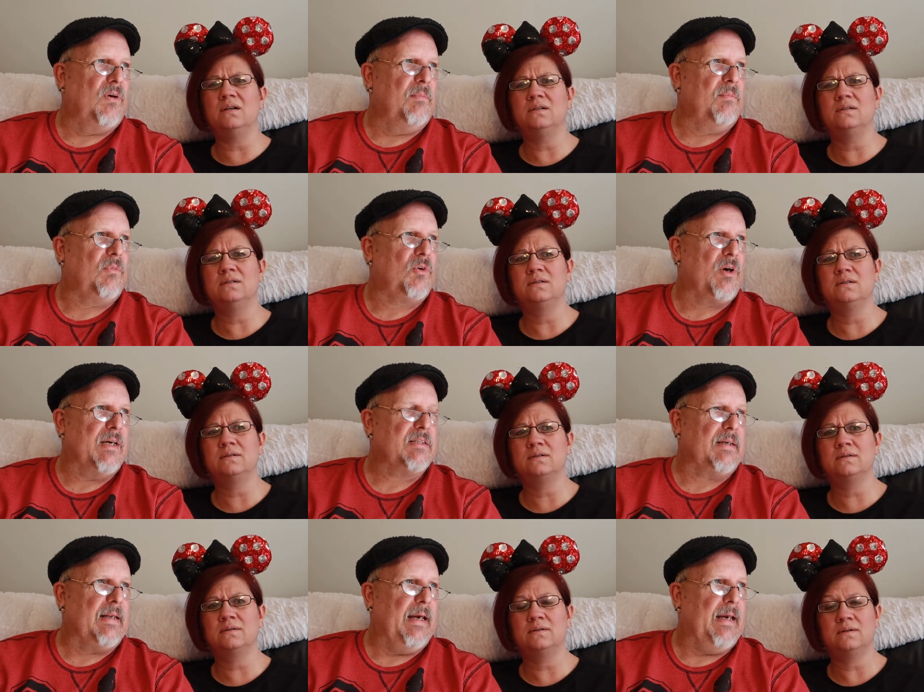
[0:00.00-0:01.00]
Speaker 1: From
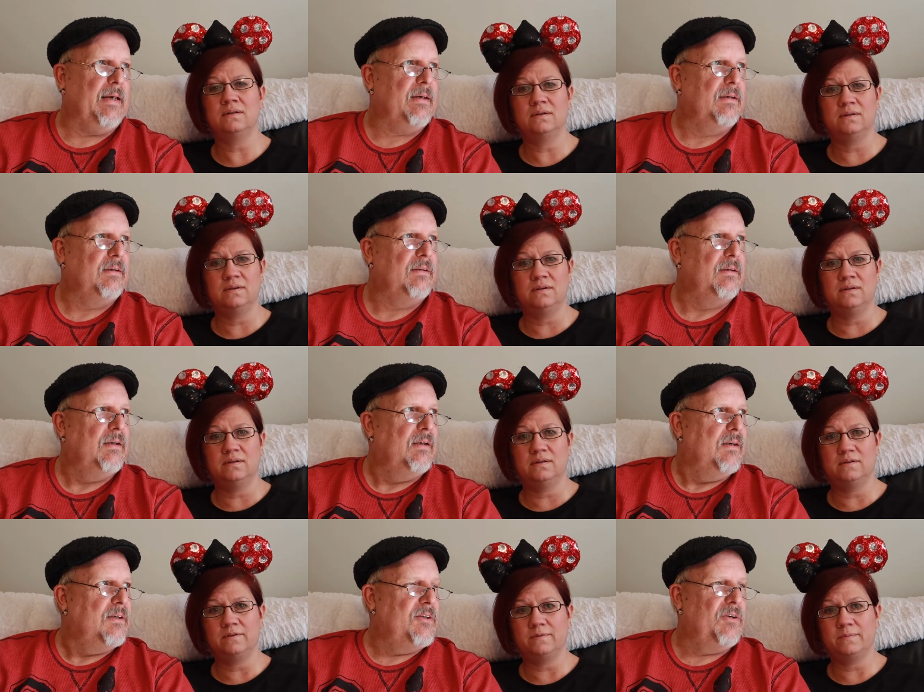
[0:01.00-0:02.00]
Crescent Lake
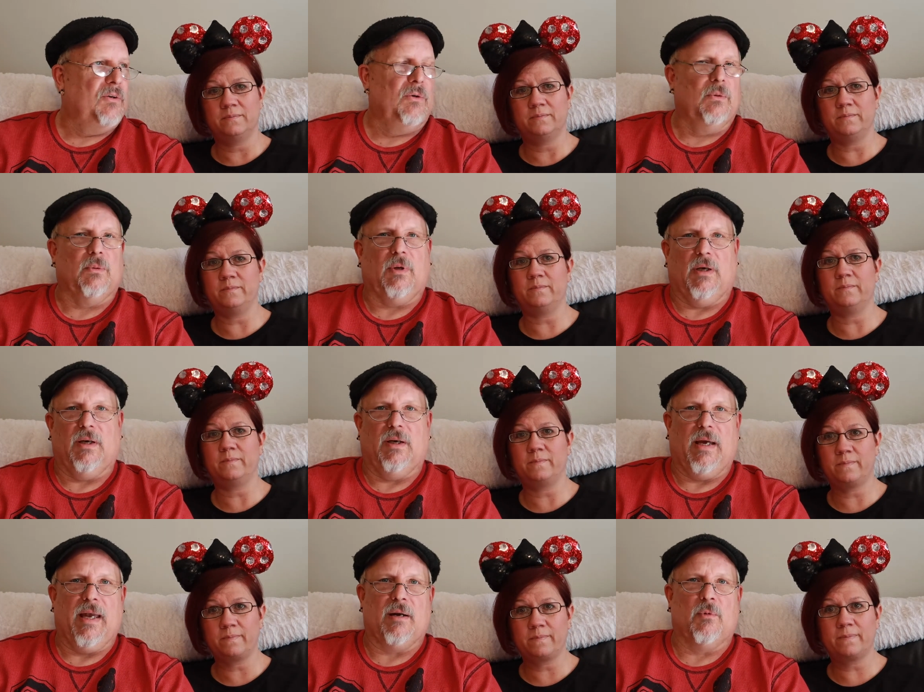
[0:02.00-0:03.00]
to uh,
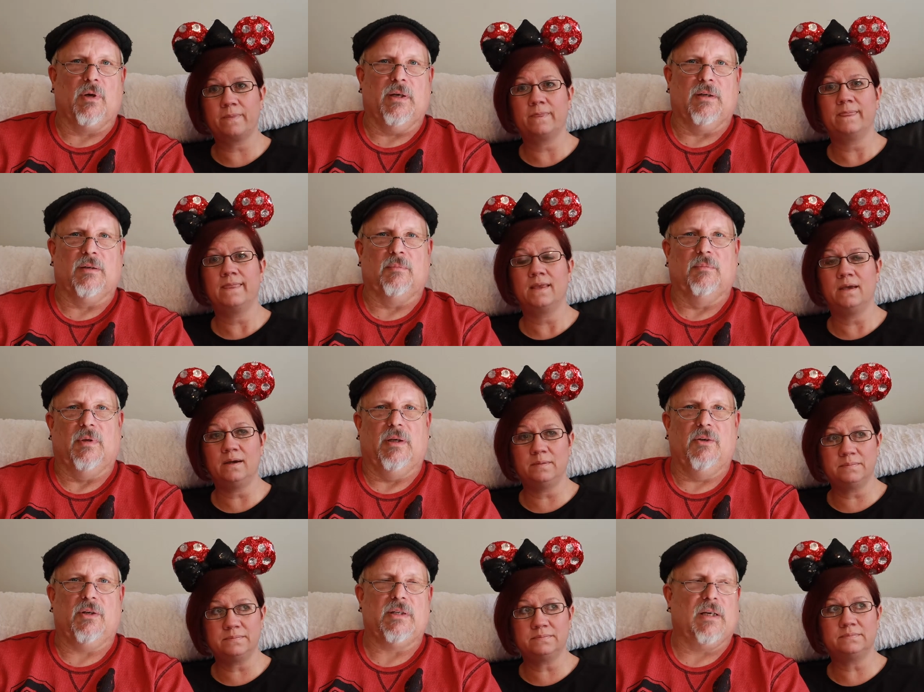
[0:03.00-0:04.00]
Animal Kingdom, yep.
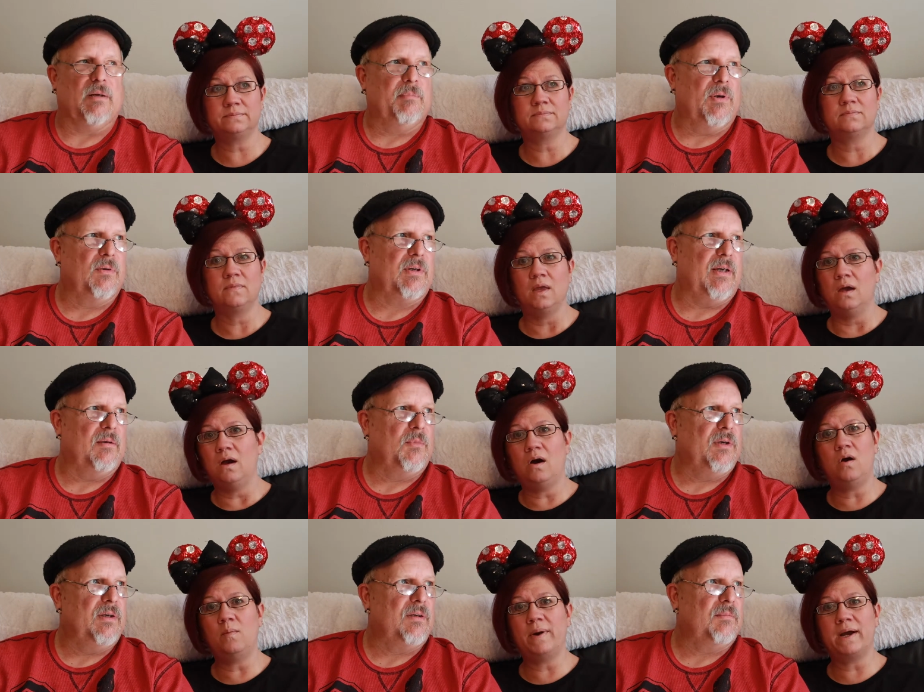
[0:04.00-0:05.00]
and you could take a boat to
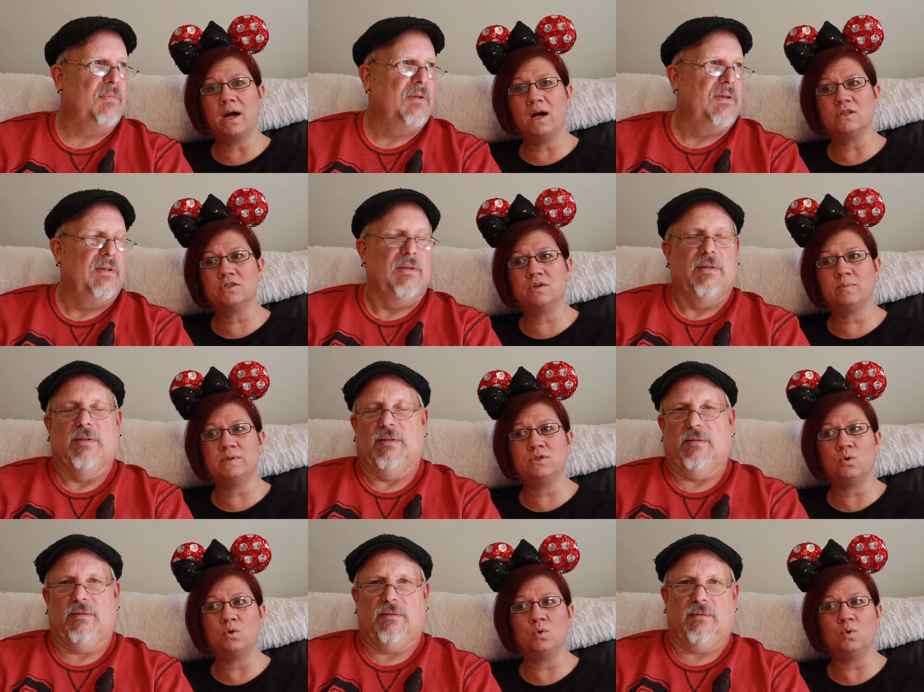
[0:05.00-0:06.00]
Animal oh Kingdom. Oh my gosh,
Speaker 2: that would be
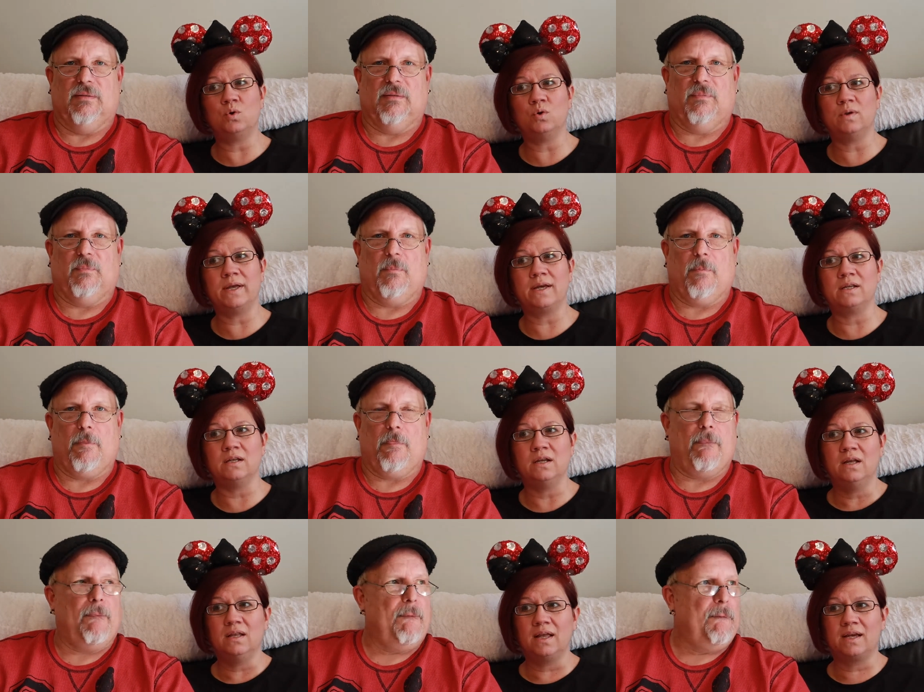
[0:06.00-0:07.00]
so cool! Like a
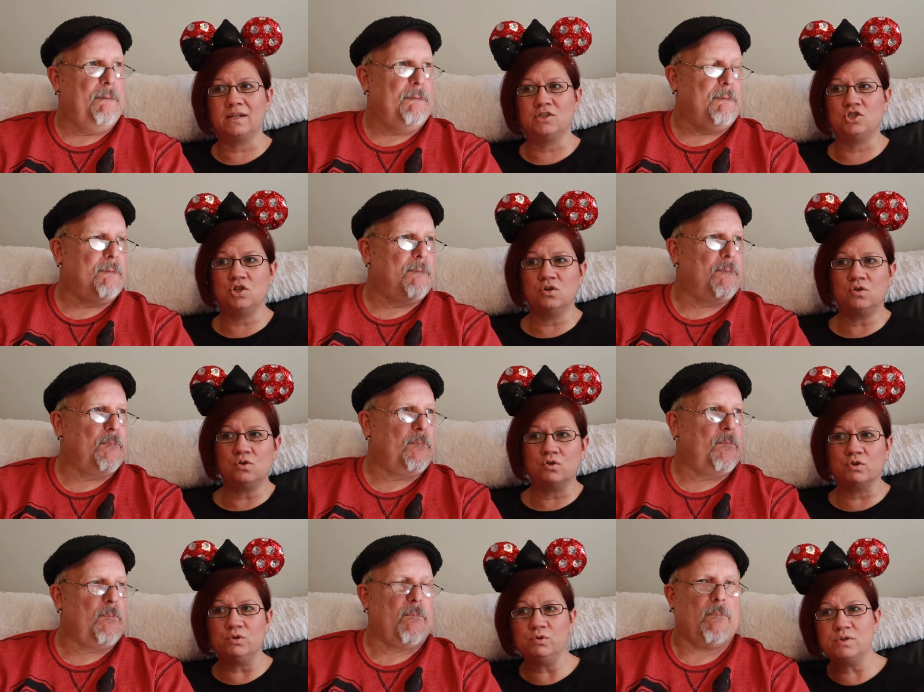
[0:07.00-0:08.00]
like a jungle
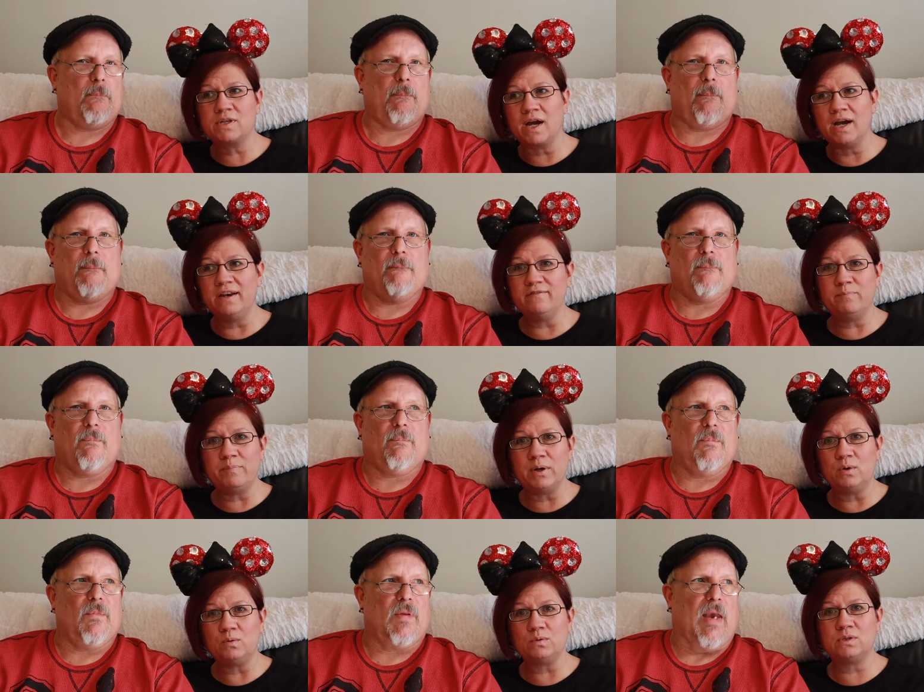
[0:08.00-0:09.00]
cruise kind of
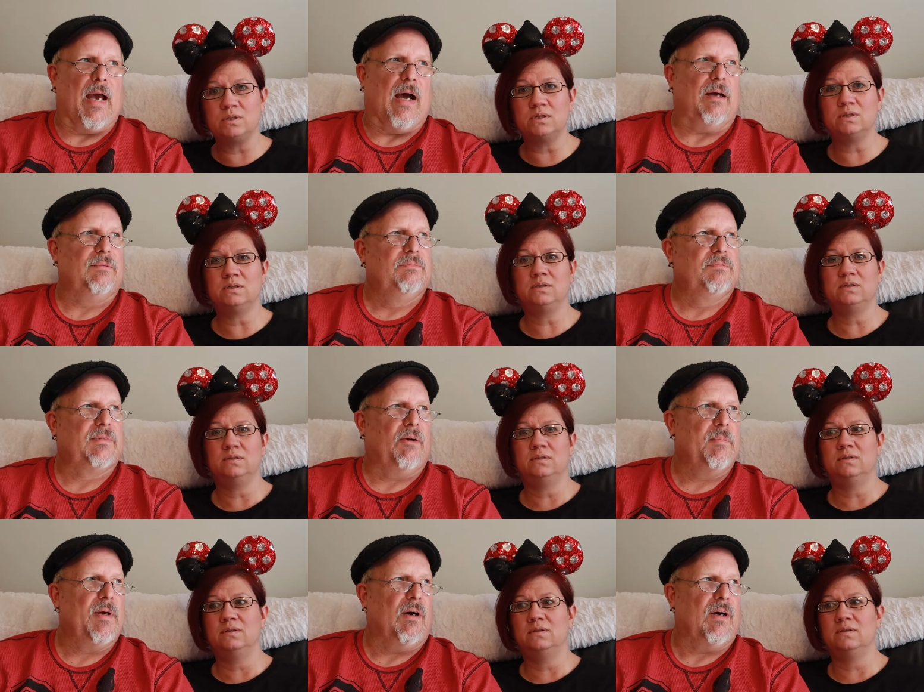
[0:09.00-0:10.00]
boat.
Speaker 1: Yeah, that
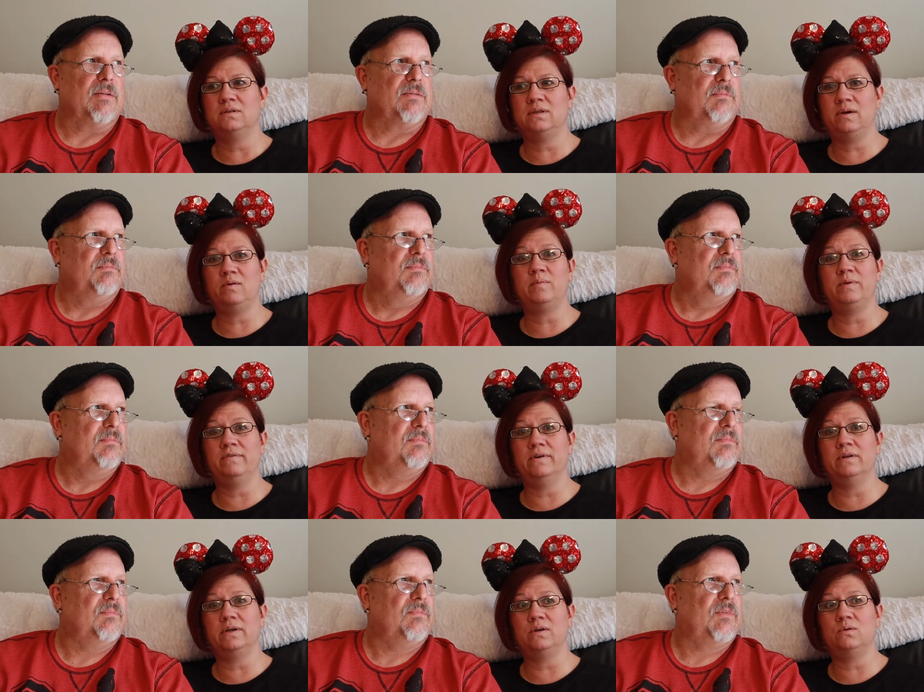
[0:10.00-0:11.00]
would be awesome. That would be
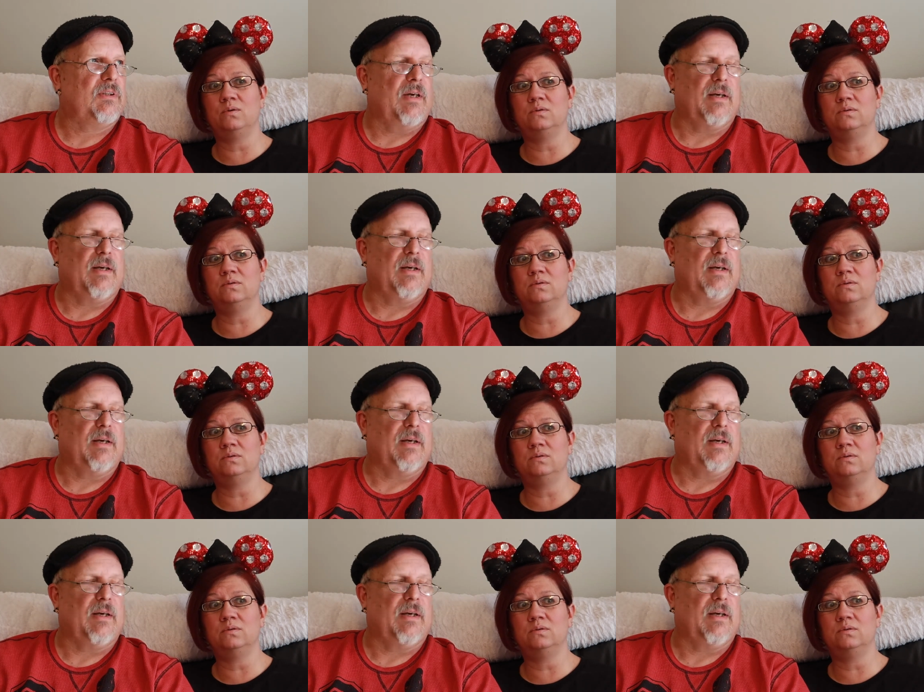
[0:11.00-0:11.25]
really cool. It's